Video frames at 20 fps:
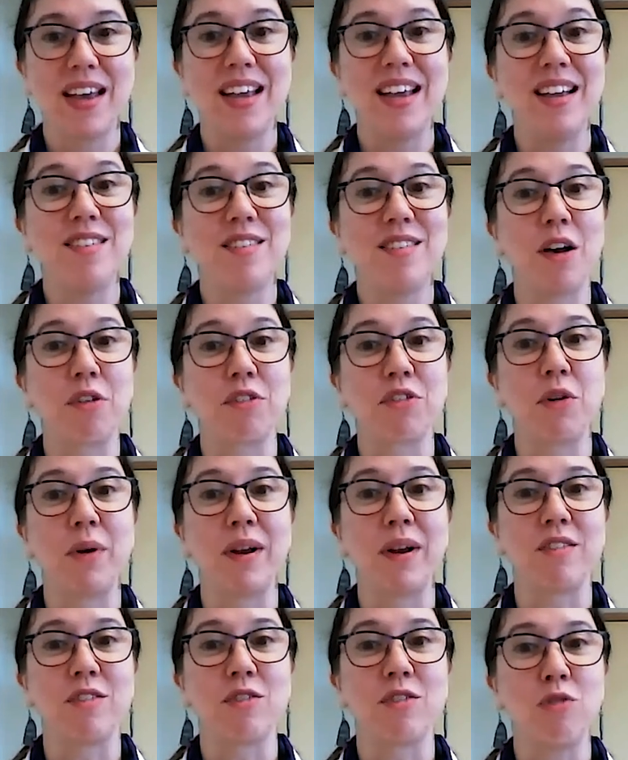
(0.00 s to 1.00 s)
He is also
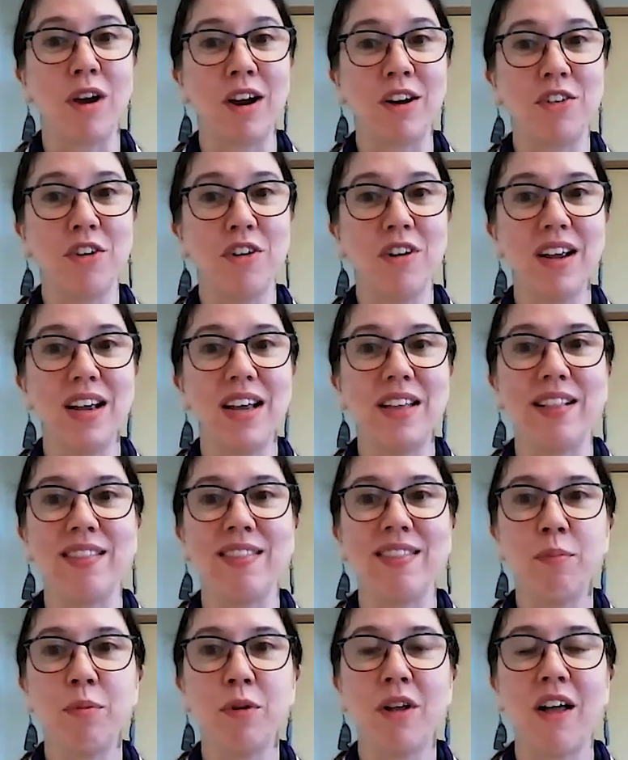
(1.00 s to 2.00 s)
an instructor in the
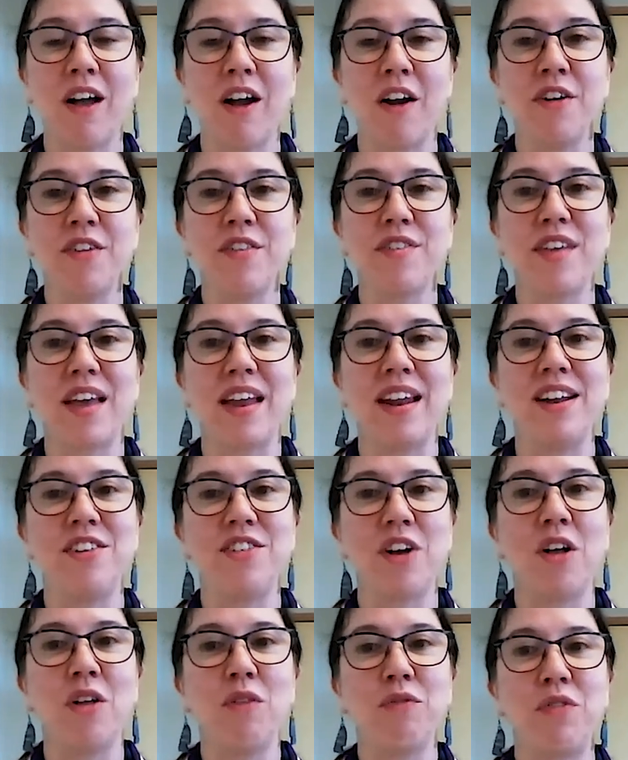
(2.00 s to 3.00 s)
liberal arts and
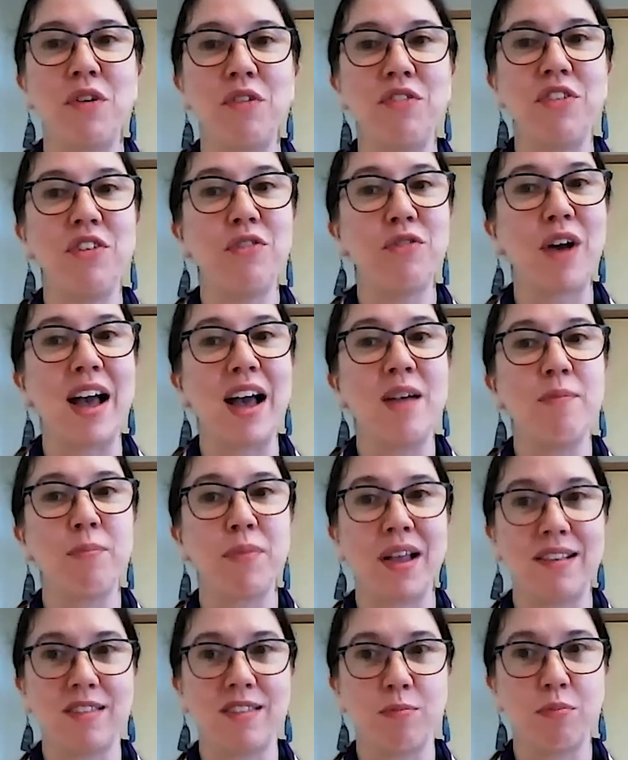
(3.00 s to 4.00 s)
adult 55
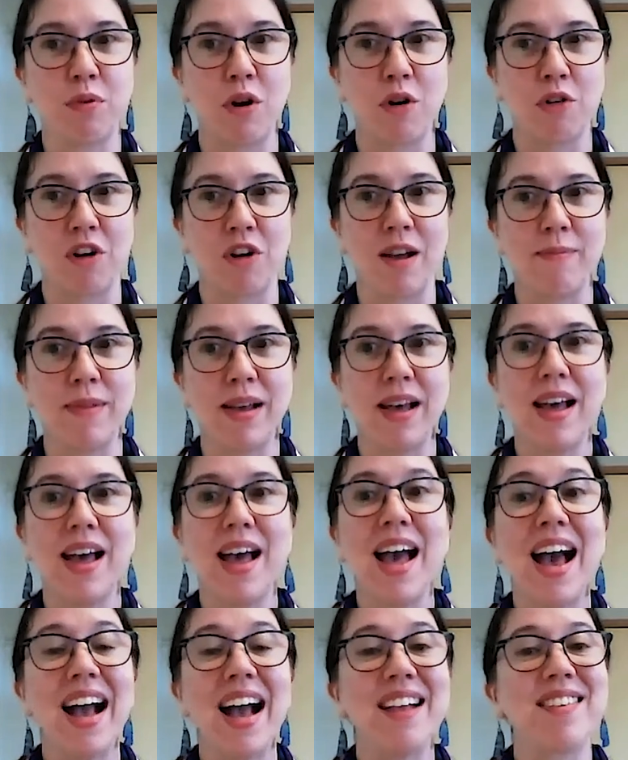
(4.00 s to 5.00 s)
plus program
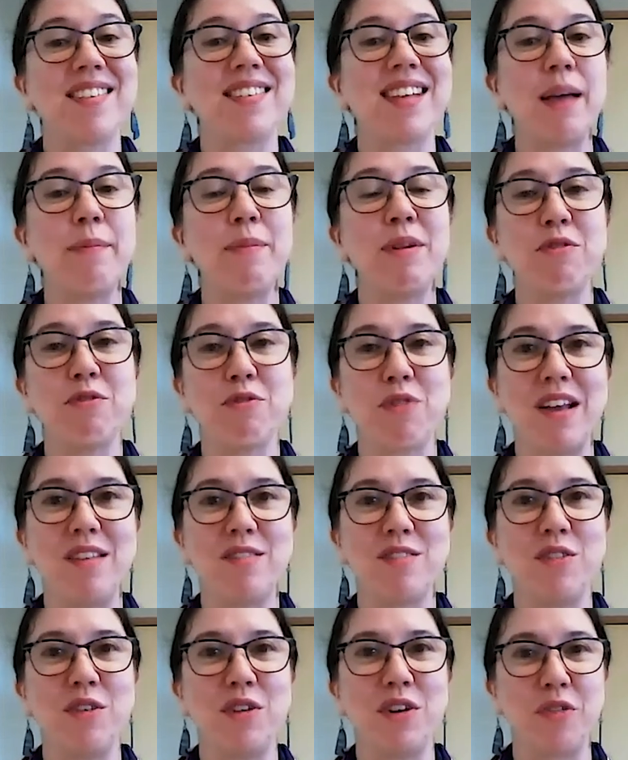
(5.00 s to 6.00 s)
at Simon
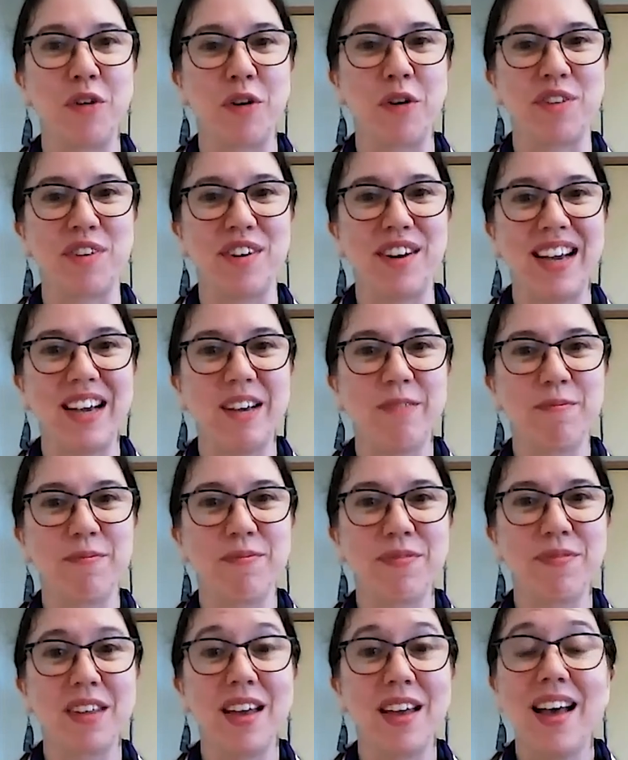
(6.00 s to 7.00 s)
Fraser University.
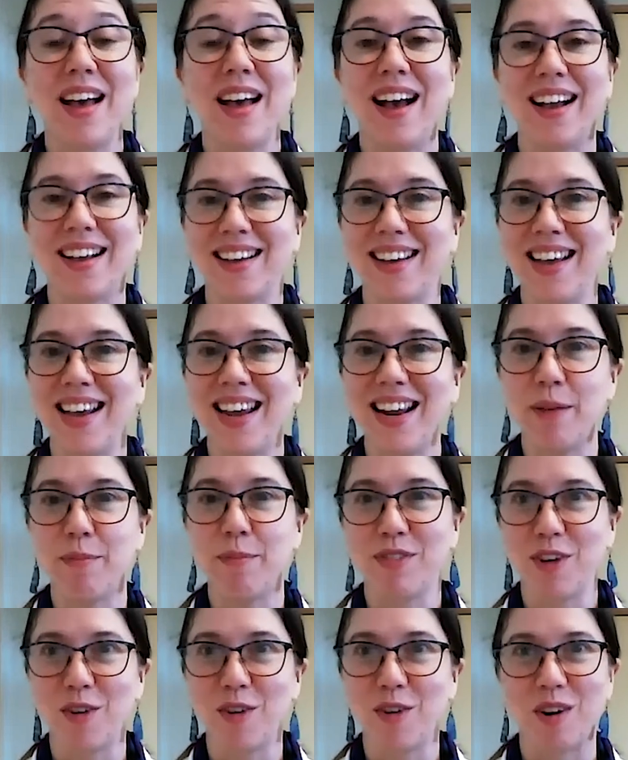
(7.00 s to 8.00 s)
A keen
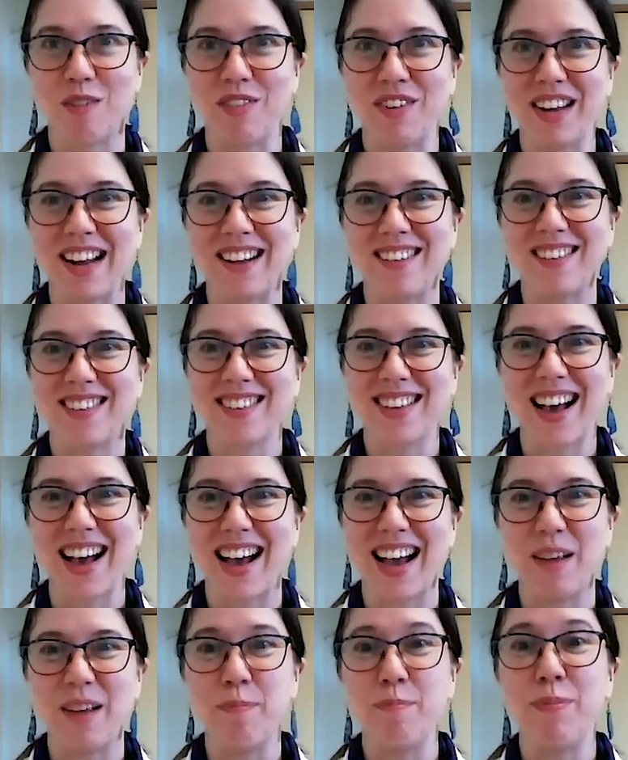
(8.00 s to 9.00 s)
observer of the night
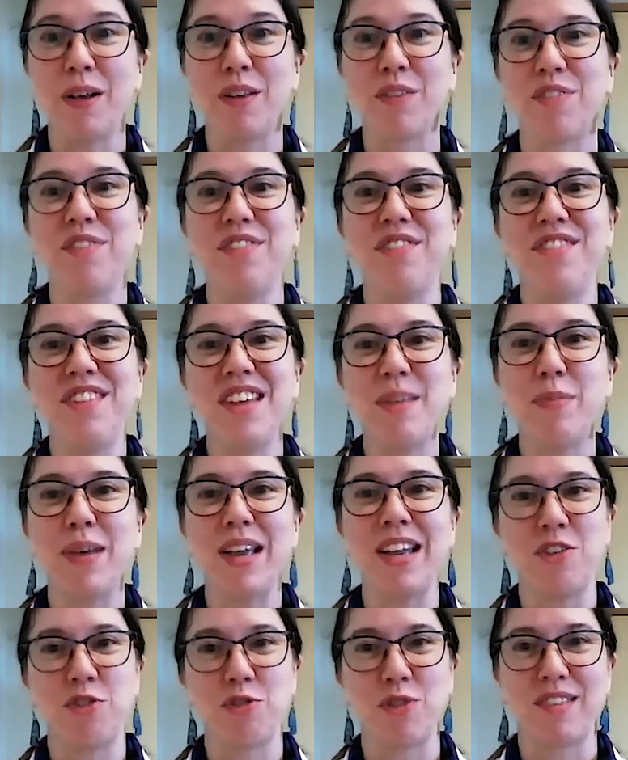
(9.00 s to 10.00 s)
sky, Bill's deep
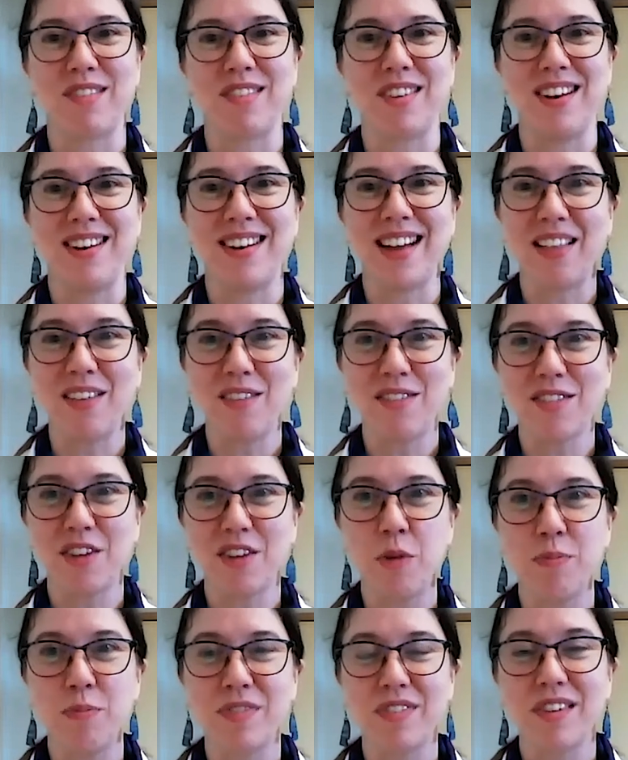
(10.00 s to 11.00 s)
interest in
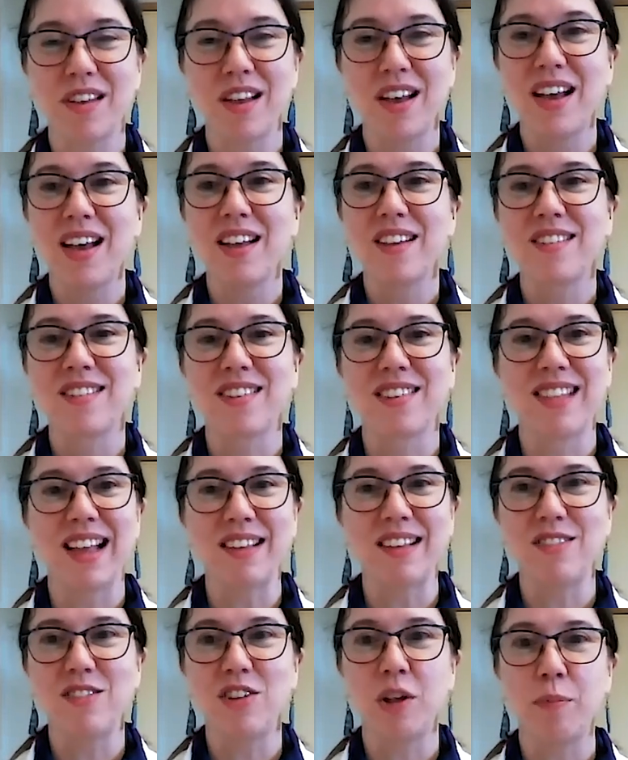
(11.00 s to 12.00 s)
telescopes,
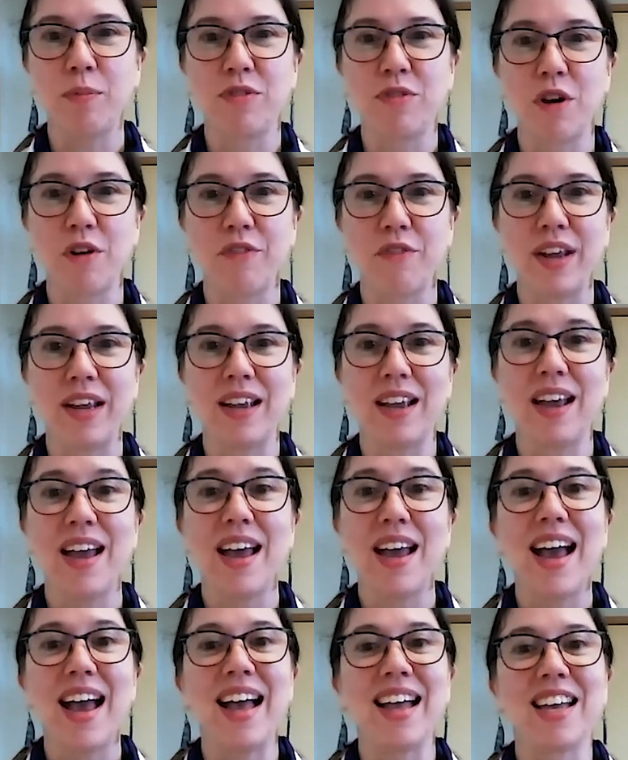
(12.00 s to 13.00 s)
celestial observing,
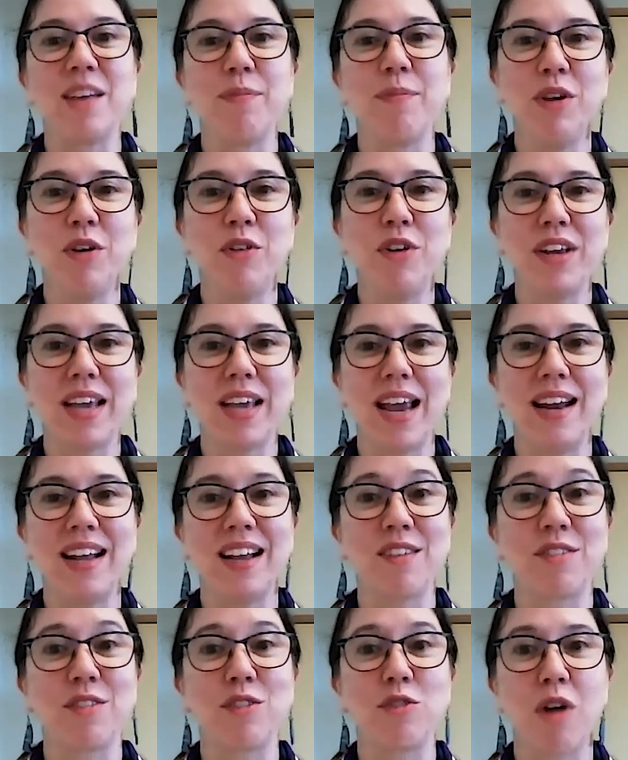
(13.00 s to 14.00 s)
and
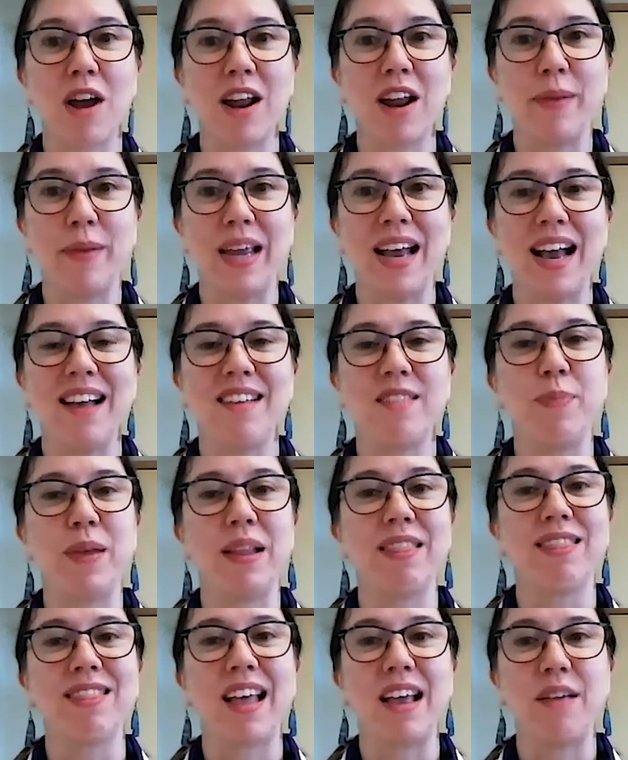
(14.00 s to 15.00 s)
communicating astronomy has
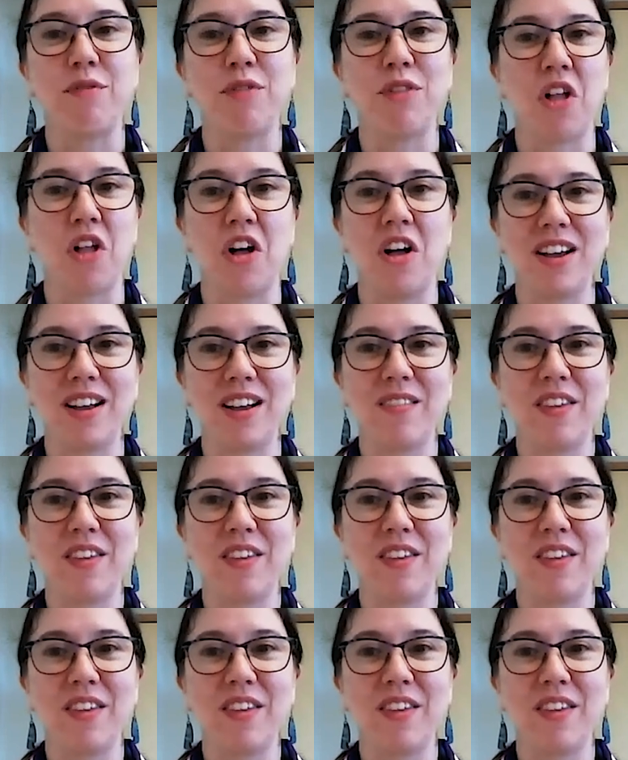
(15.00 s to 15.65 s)
been lifelong.